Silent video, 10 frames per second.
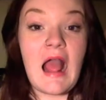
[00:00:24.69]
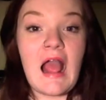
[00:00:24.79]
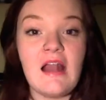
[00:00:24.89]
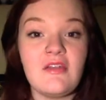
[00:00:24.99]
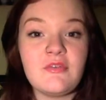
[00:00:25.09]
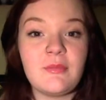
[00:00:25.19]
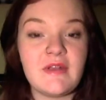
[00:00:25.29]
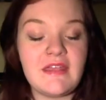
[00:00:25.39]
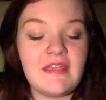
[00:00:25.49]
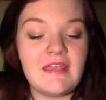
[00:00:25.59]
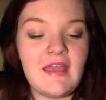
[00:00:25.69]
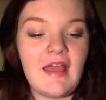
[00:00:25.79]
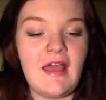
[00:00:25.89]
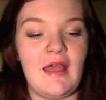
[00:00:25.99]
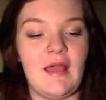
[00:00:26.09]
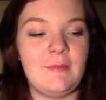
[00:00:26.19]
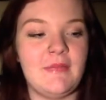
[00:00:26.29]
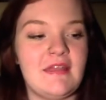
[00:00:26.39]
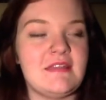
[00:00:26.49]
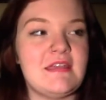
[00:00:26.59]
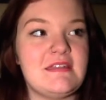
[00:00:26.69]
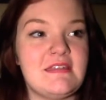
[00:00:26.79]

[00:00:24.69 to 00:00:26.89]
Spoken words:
Hello, everybody. It